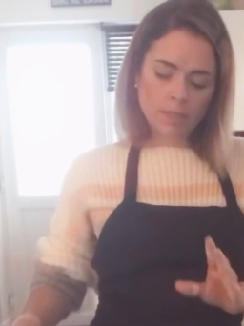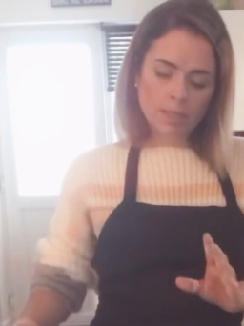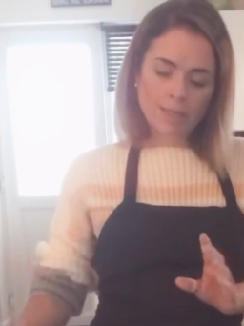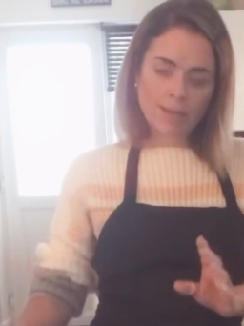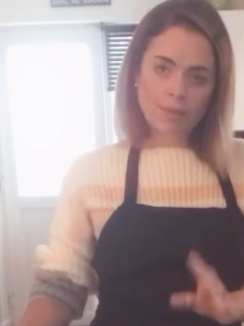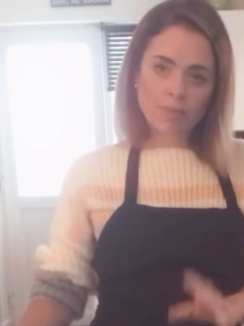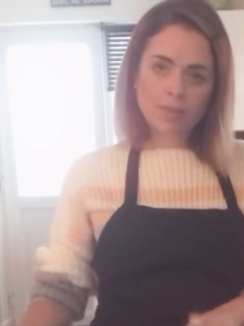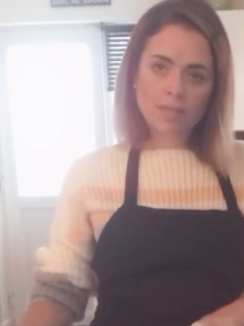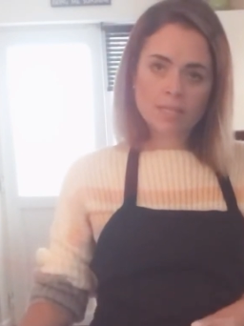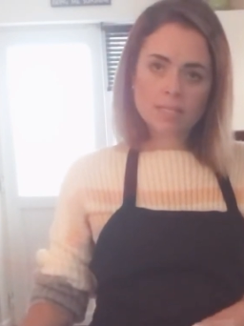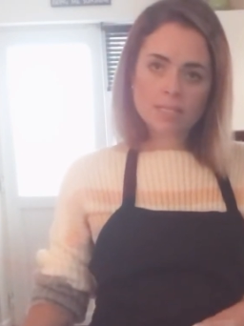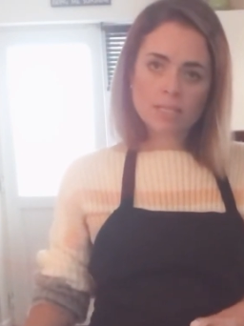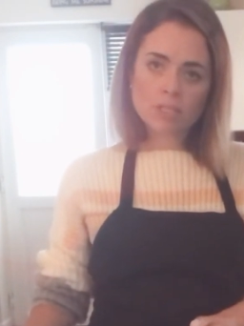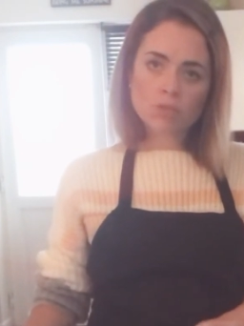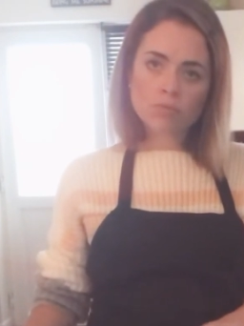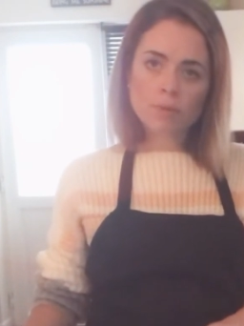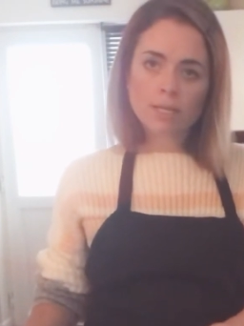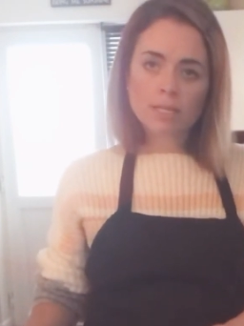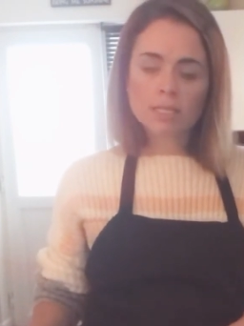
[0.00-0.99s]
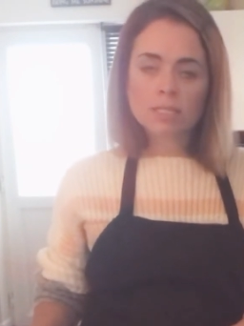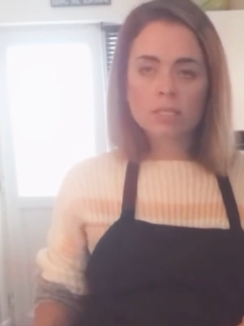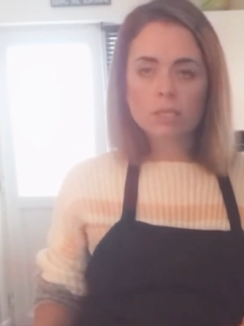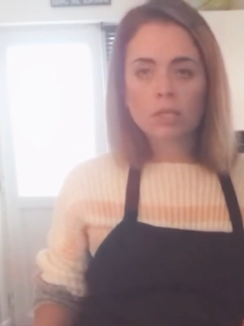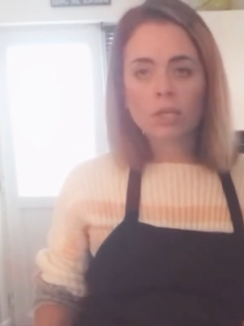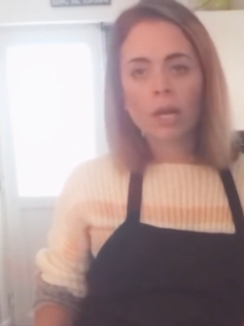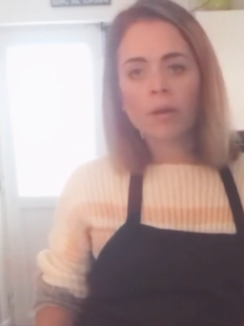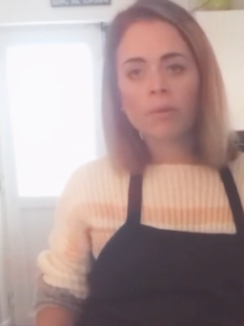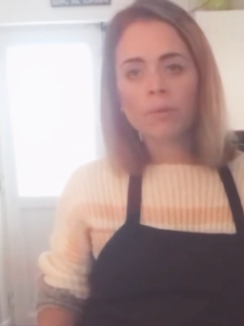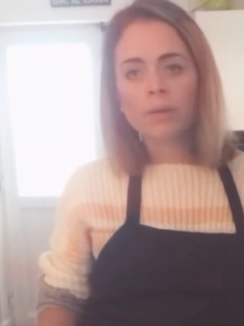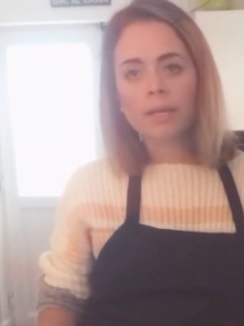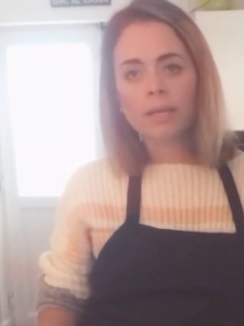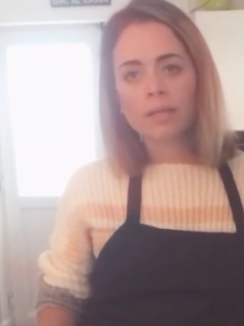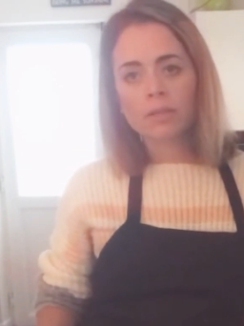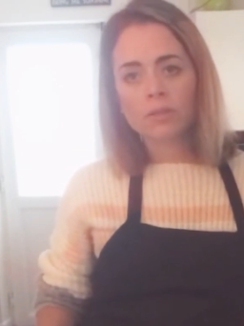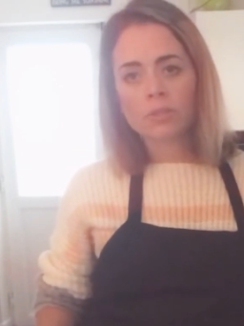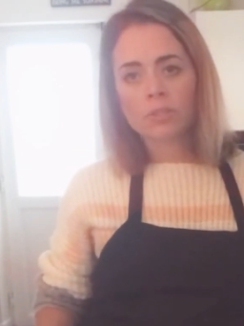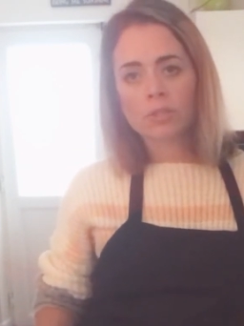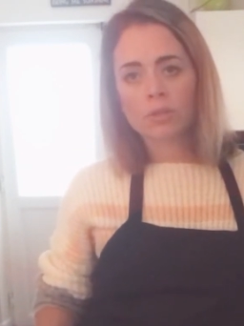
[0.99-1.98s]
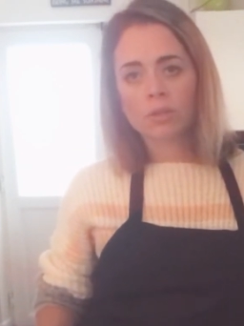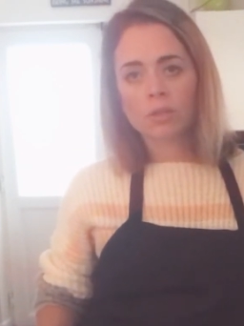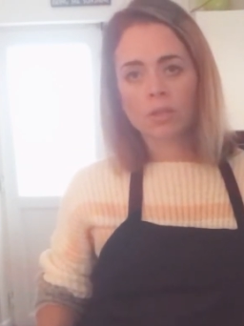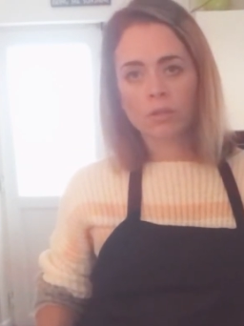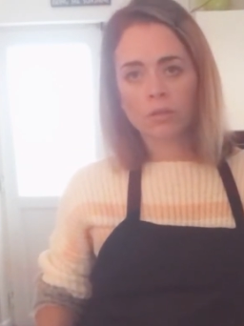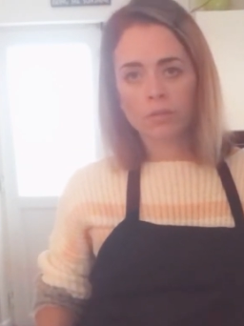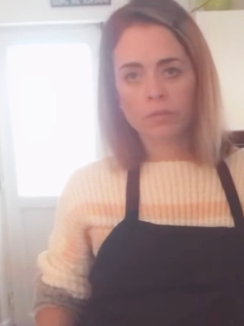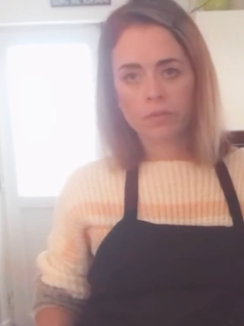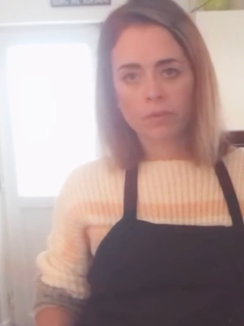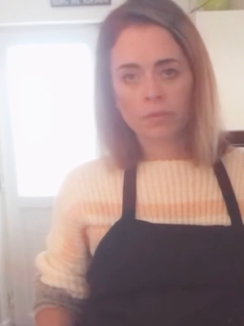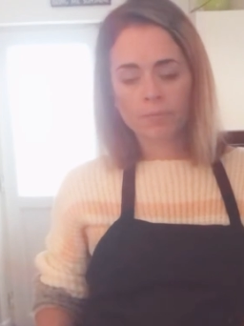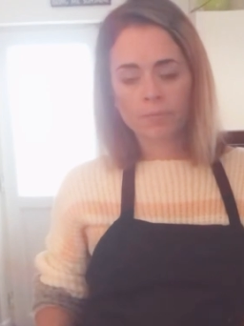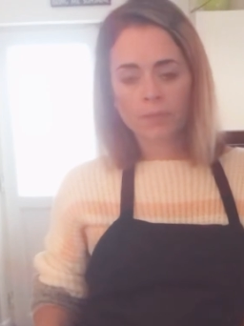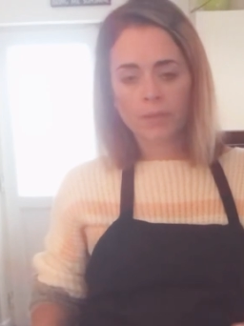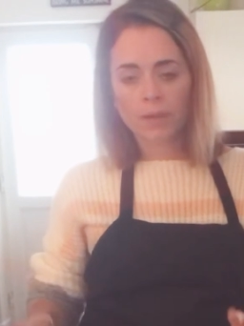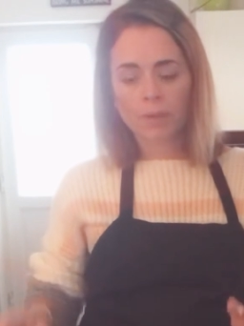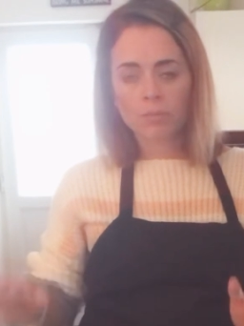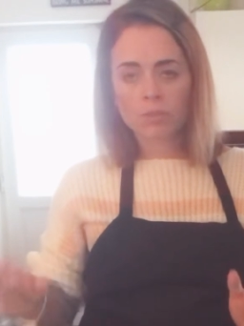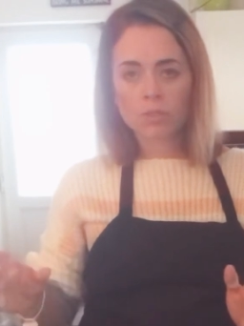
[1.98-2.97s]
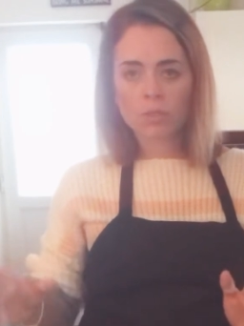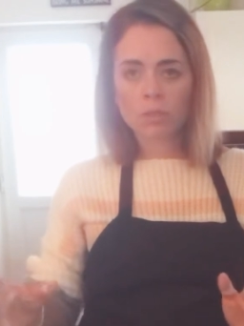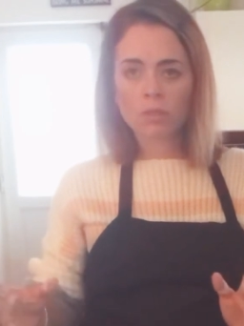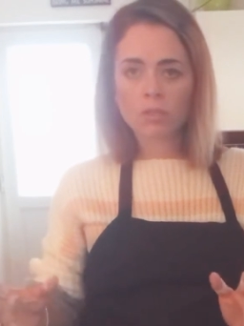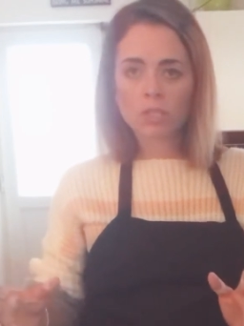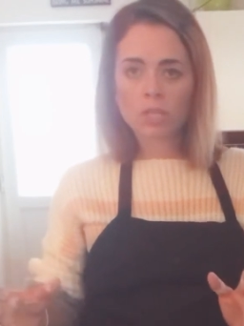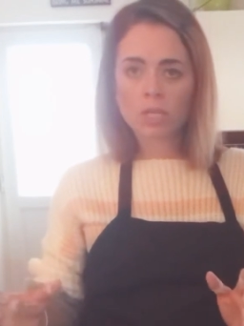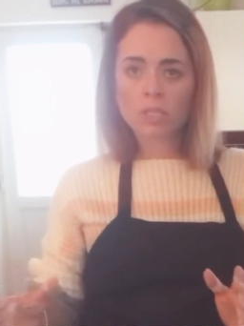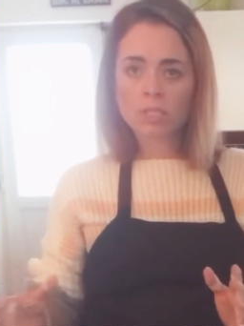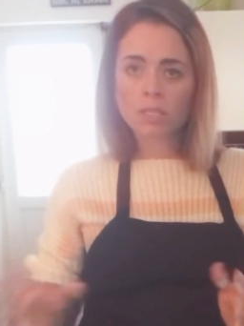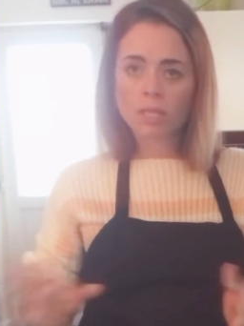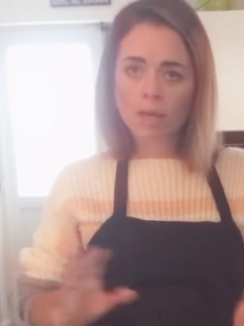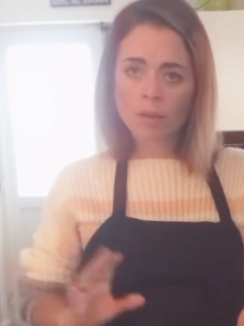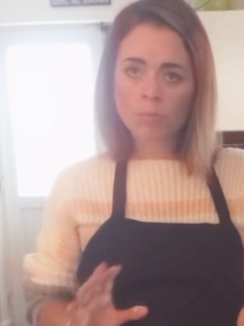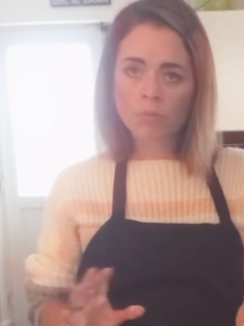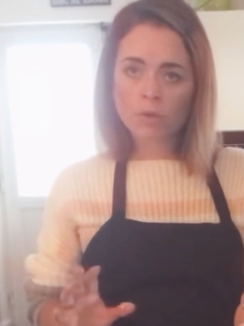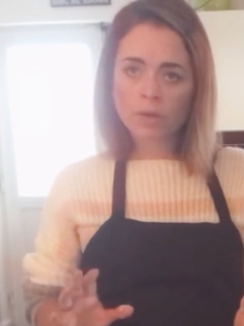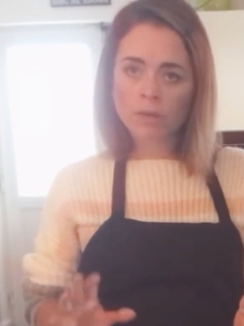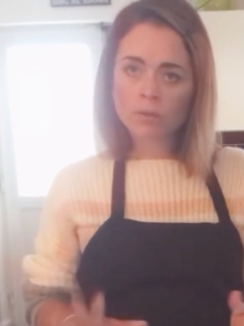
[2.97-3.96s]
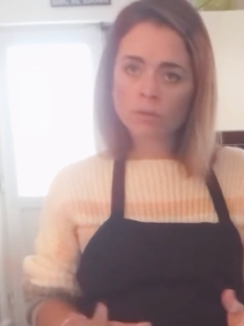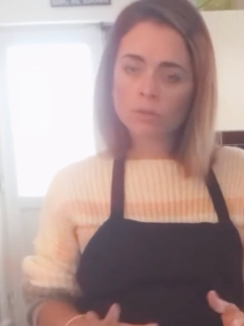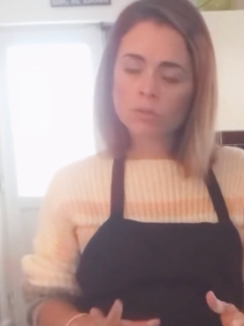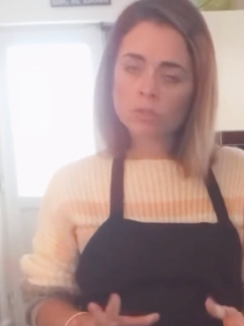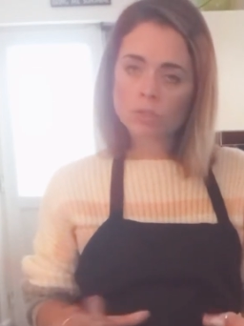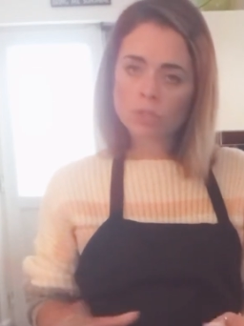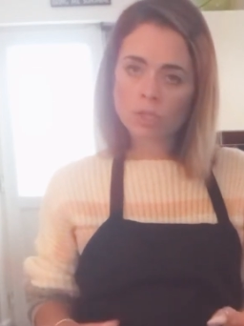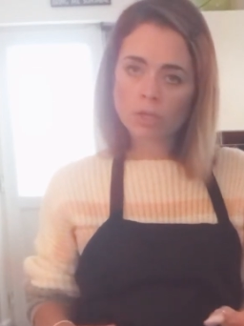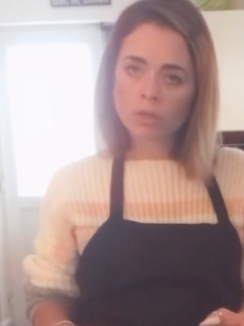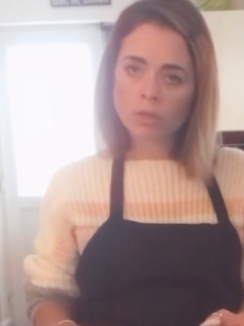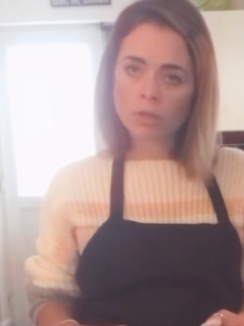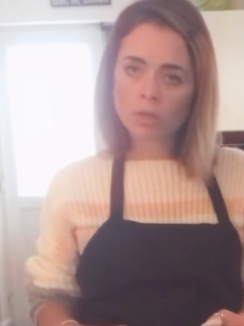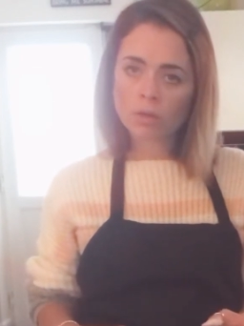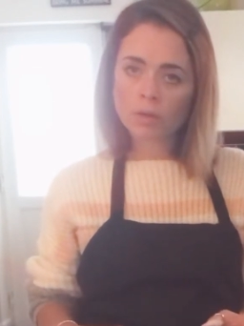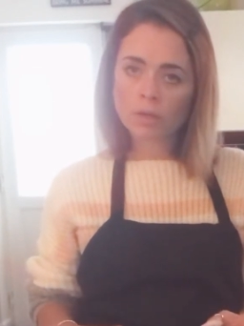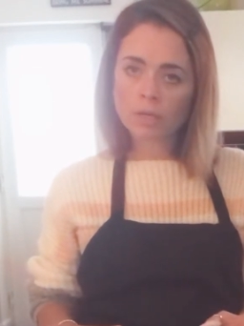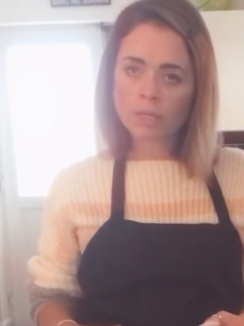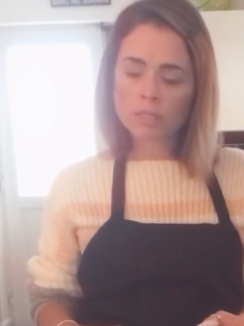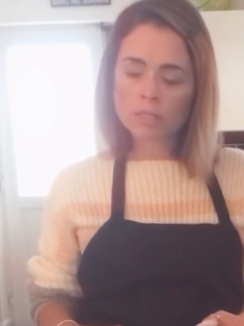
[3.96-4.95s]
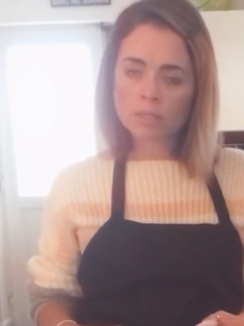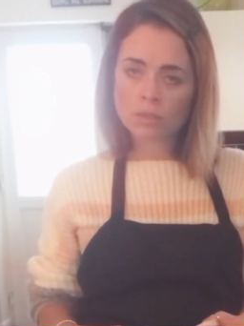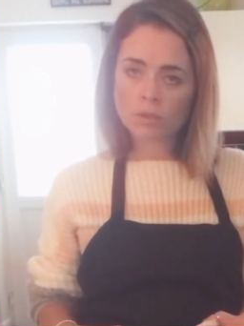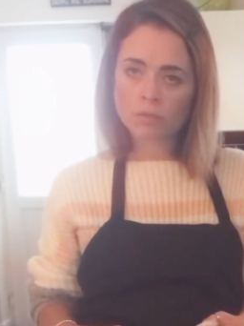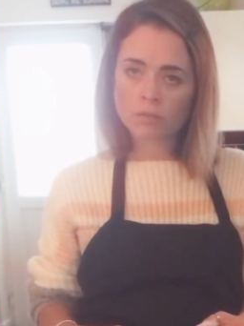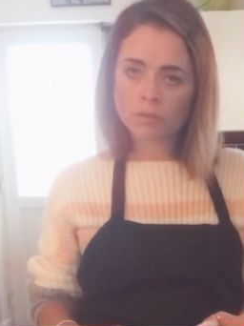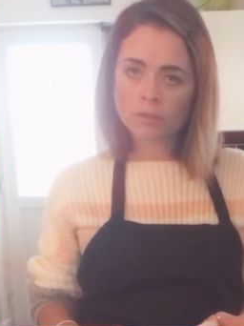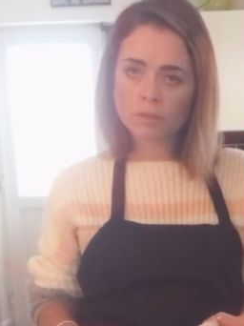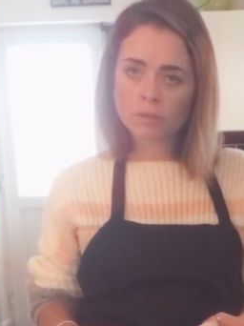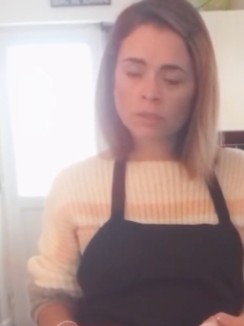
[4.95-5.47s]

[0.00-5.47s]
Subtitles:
Now this is ready to go into the oven. Now I'm just going to change the camera angle to show you going into the oven,